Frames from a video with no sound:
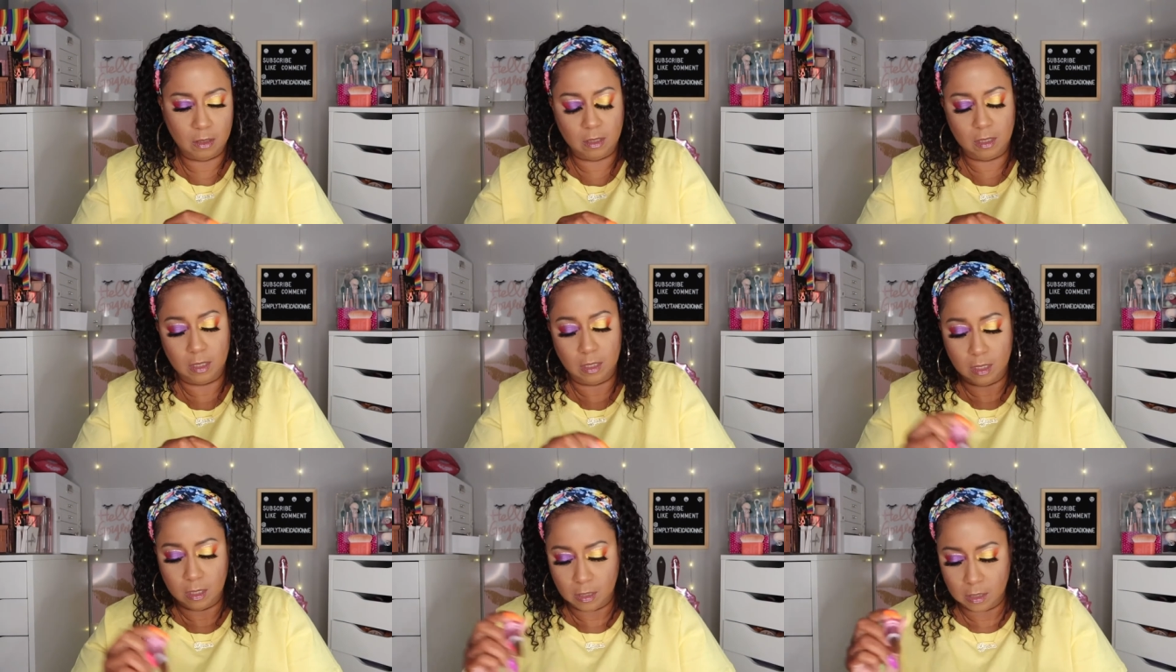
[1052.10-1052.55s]

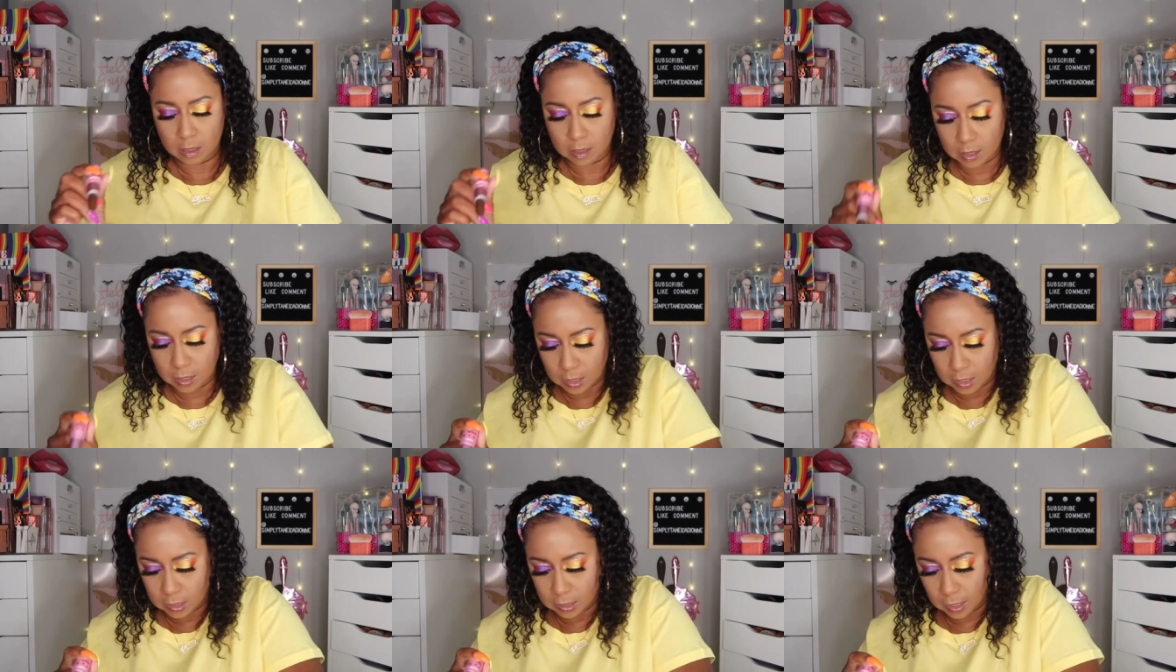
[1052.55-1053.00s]

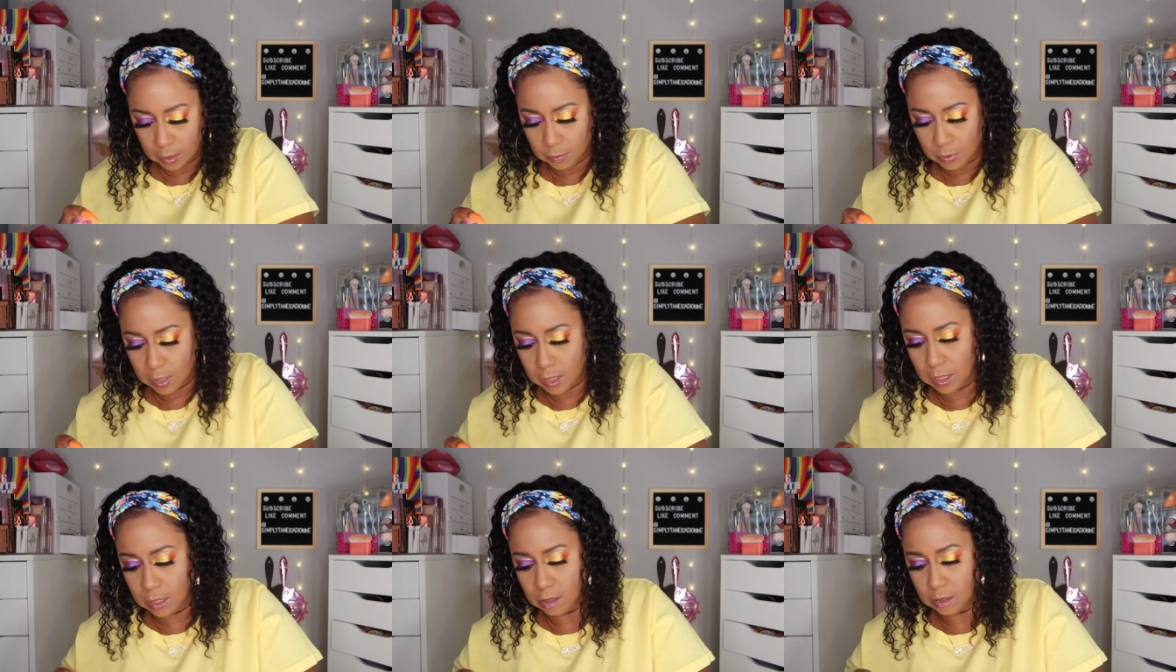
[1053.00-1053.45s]
Did you say
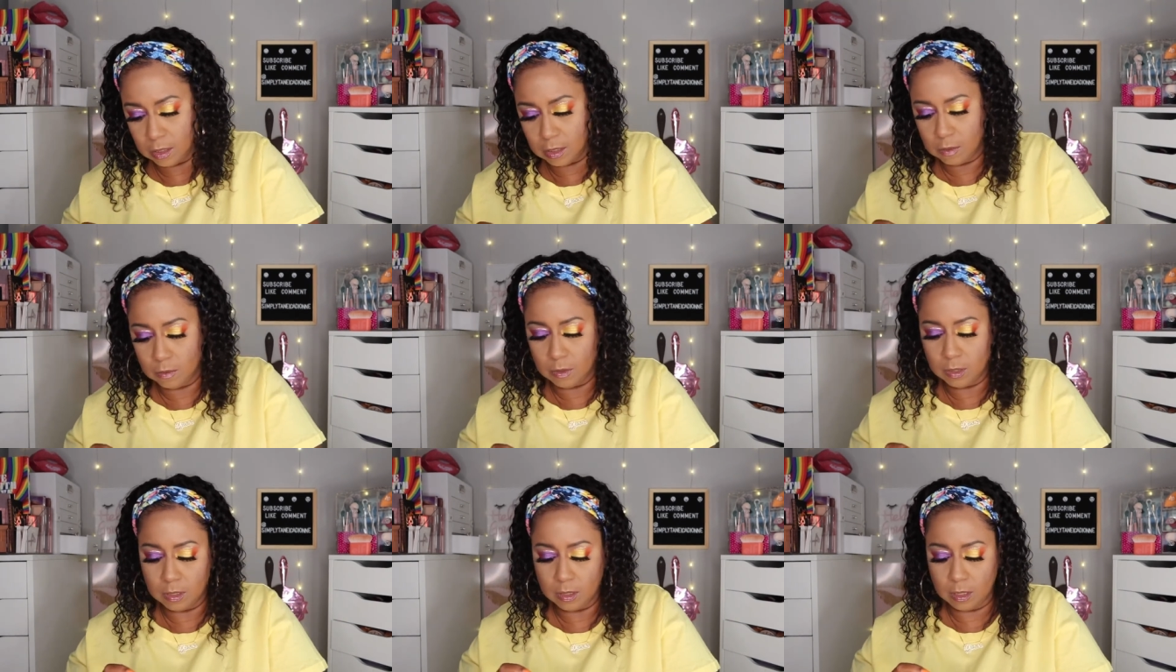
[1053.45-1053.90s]
what color
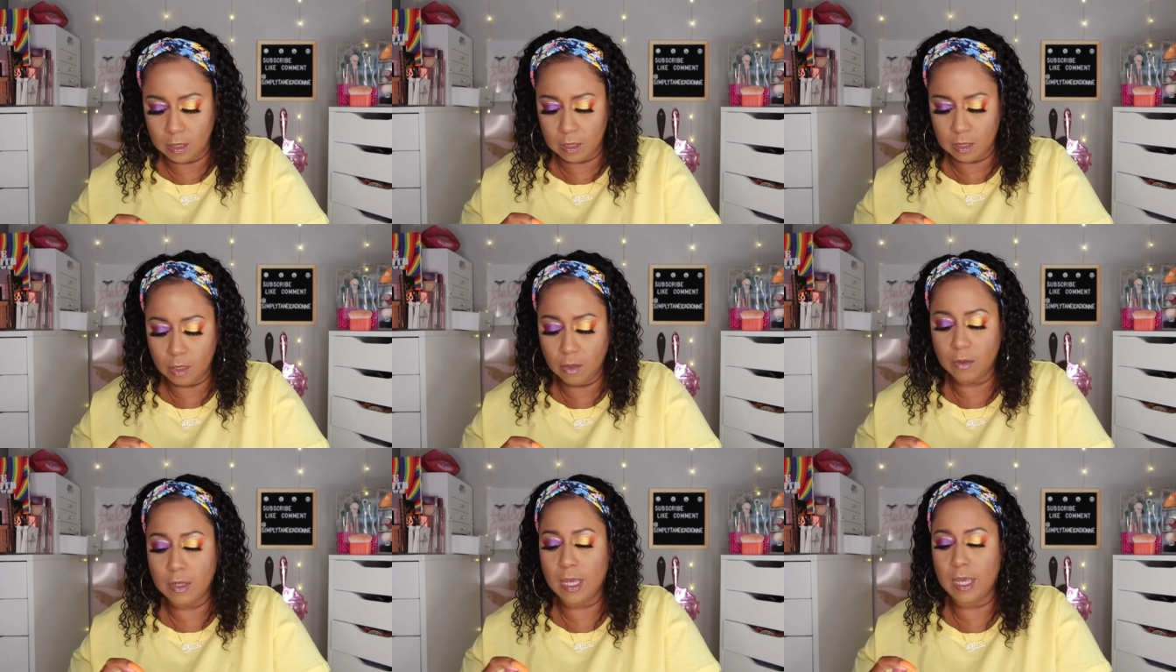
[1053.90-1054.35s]
this was?
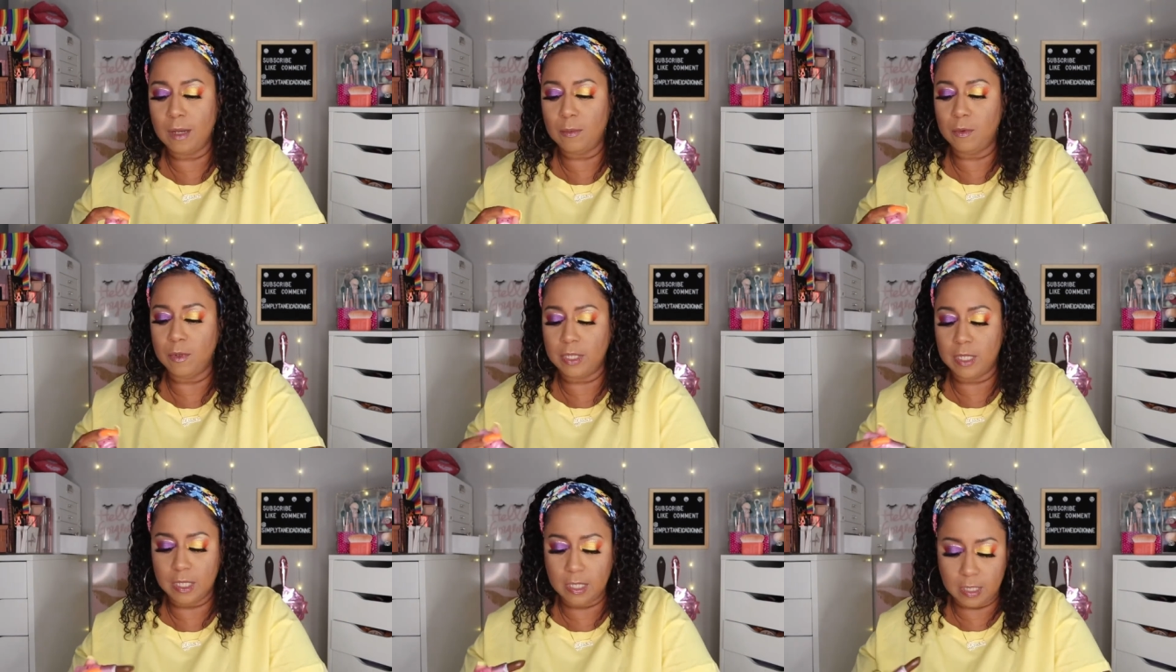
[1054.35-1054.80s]
Oh,
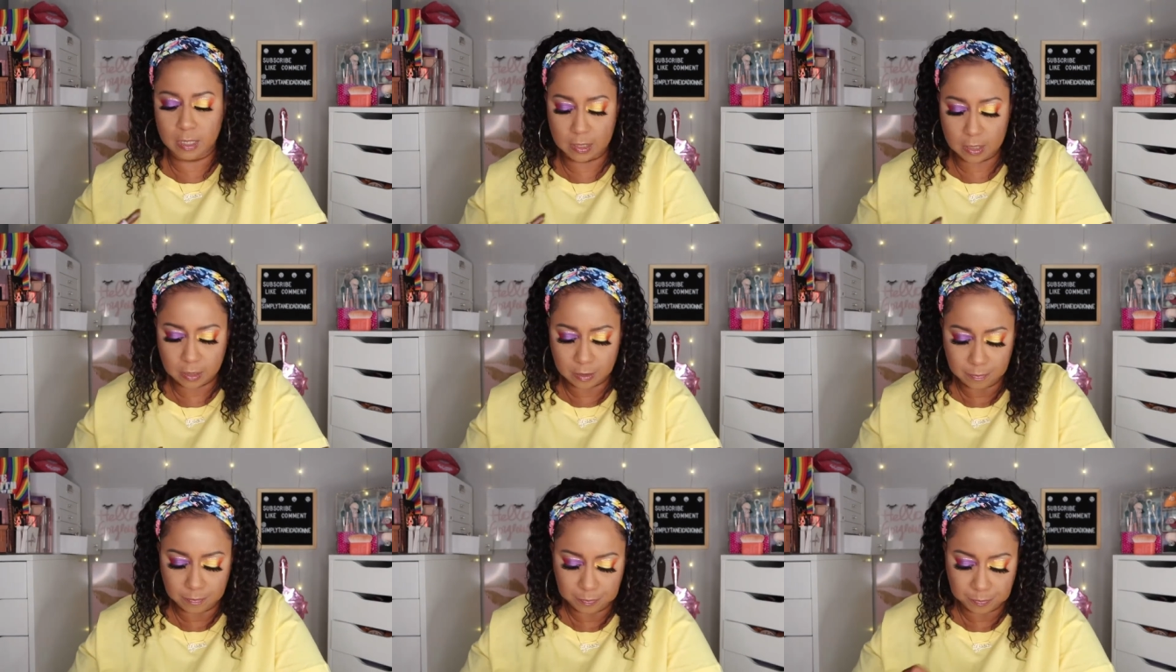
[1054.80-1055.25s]
Cowboy
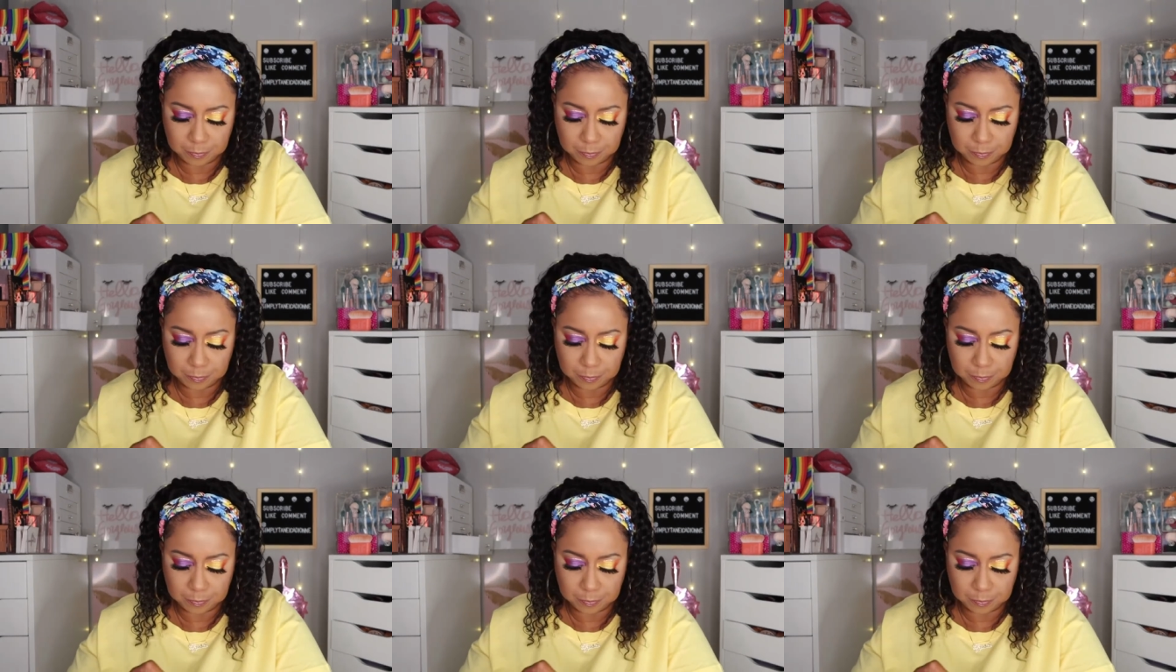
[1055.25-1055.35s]
Kiss.